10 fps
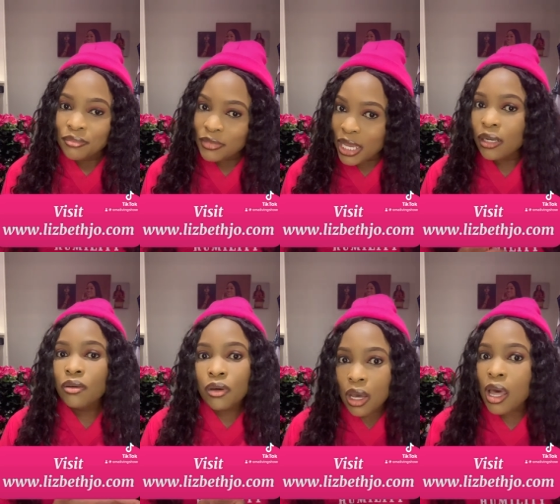then
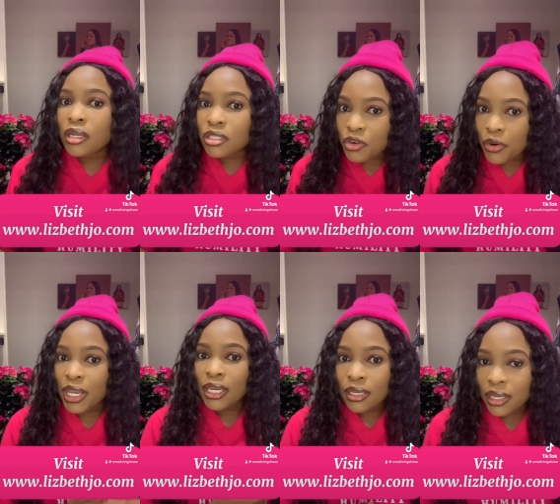look on the
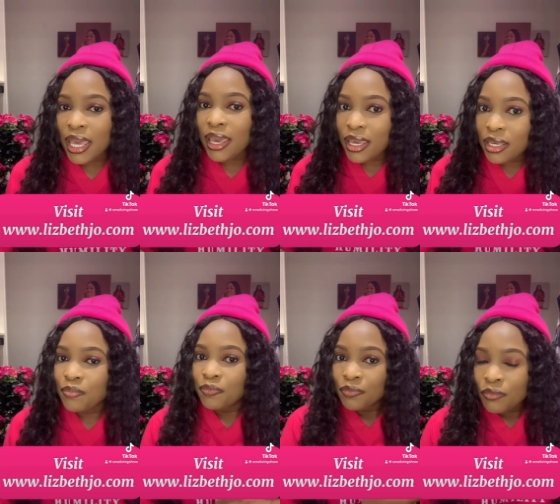screen okay
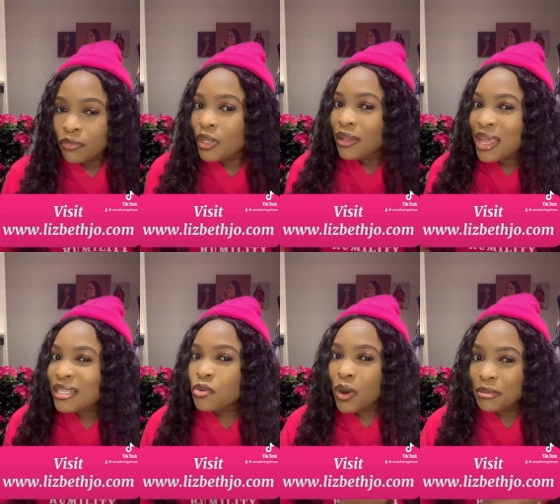
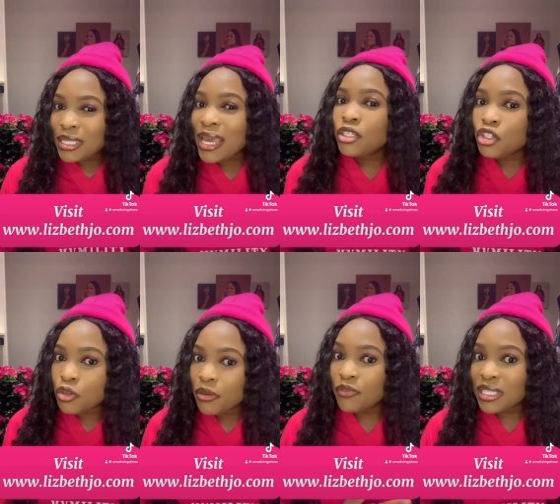that's the website you
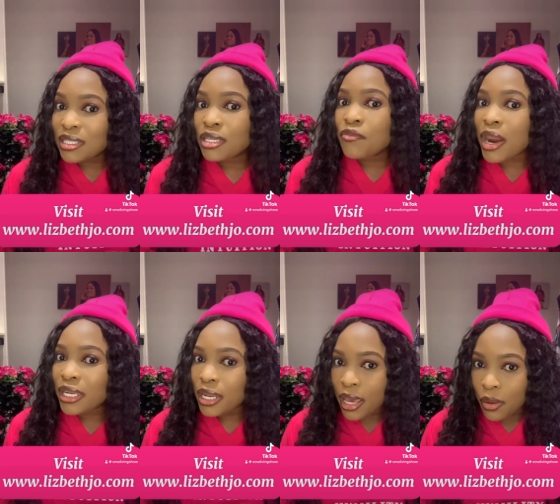should be visiting
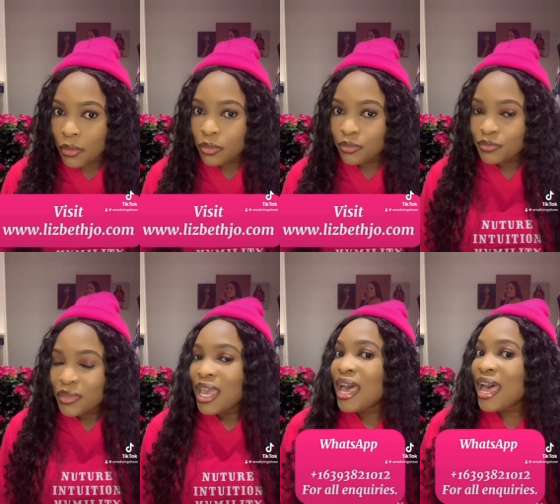right now
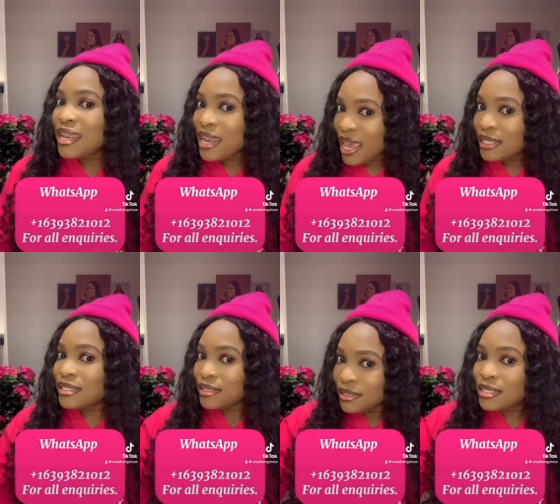and
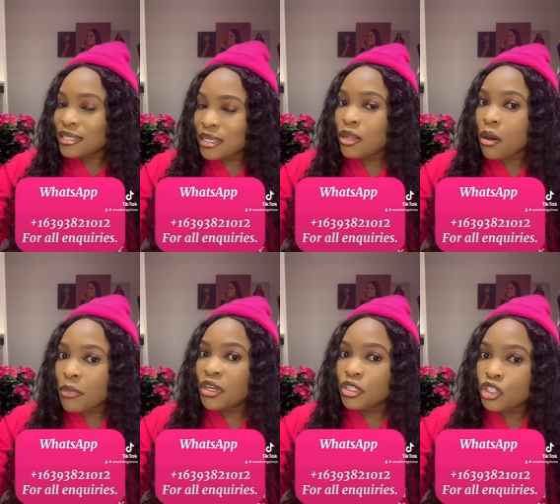next this is the
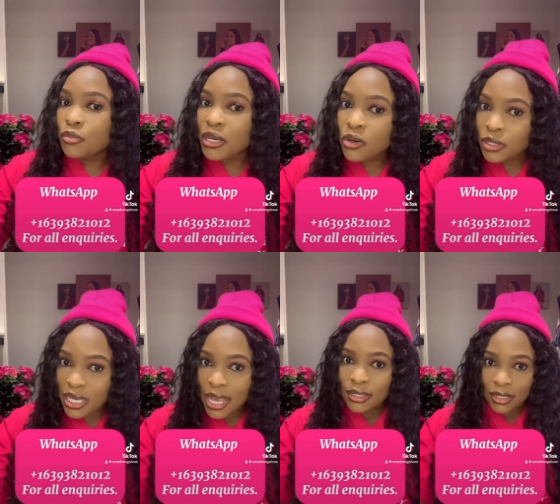number you should be
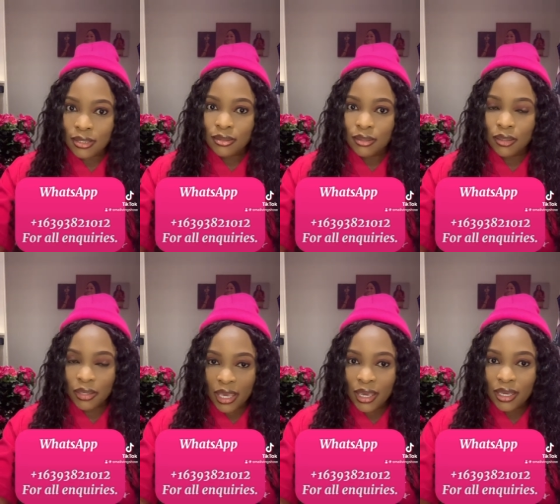contacting
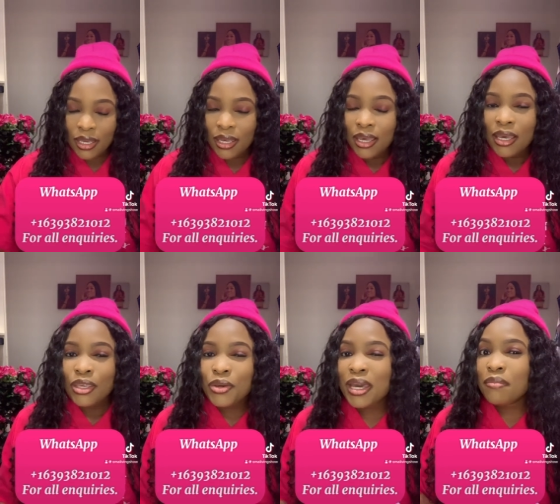okay
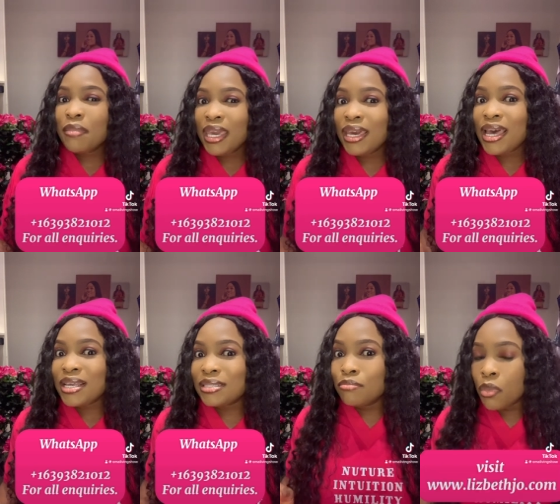you can make
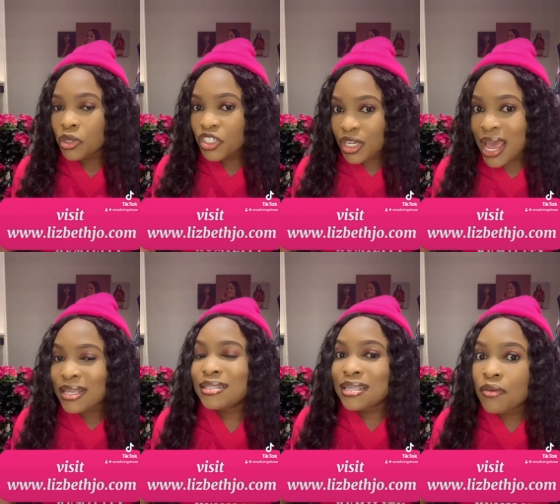as much
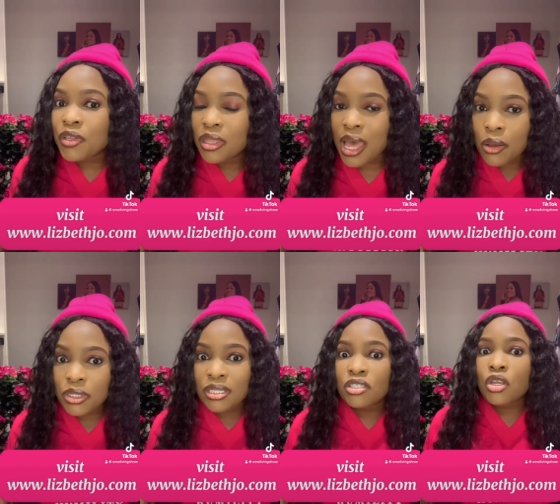as
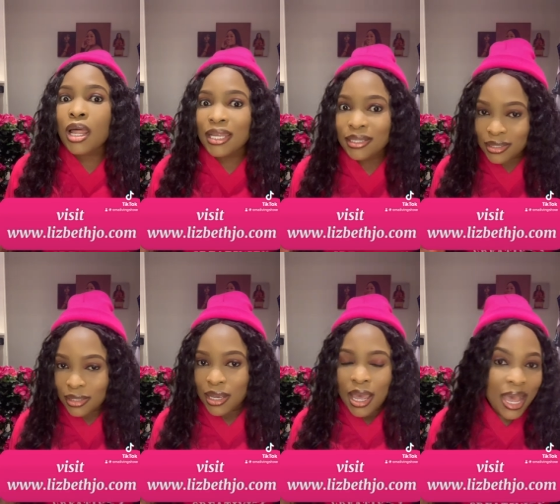
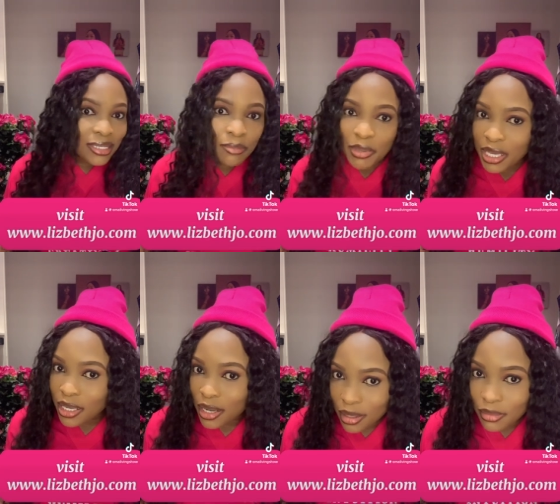$7,000 as a
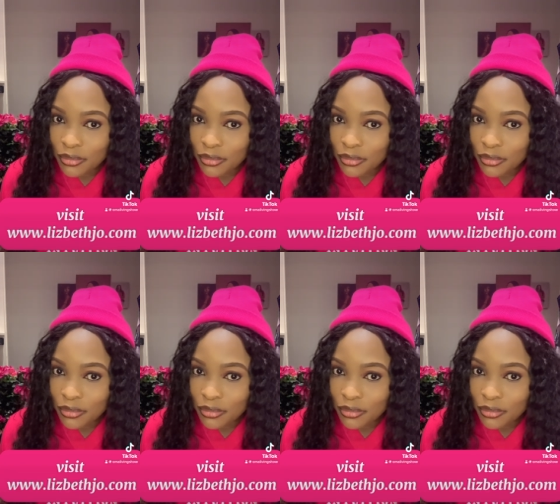beginner